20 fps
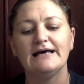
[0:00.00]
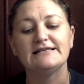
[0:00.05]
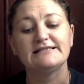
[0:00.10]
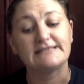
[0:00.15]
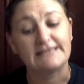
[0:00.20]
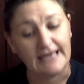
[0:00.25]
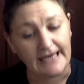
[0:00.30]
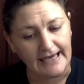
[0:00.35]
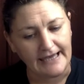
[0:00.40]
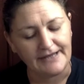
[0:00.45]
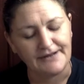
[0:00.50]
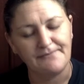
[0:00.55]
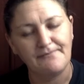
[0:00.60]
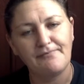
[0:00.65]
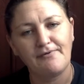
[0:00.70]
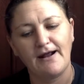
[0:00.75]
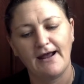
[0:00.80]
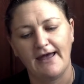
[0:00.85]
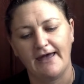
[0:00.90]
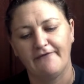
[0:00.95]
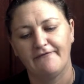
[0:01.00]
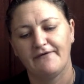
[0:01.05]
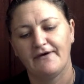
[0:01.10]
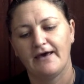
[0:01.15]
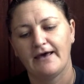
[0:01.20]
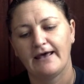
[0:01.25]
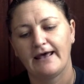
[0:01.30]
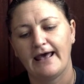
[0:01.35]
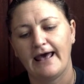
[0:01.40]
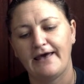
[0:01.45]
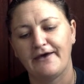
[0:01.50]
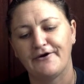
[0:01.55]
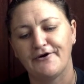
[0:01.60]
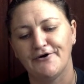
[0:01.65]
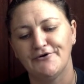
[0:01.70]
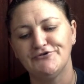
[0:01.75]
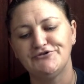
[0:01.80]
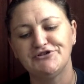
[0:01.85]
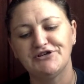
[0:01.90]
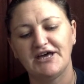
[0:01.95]
Scared and brave can
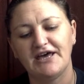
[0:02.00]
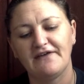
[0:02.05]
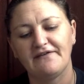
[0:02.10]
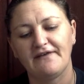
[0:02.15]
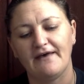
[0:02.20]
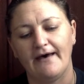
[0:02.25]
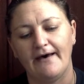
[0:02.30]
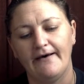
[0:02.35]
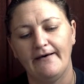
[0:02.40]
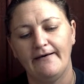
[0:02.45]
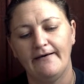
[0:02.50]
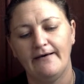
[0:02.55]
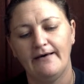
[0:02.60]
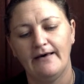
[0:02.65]
go together.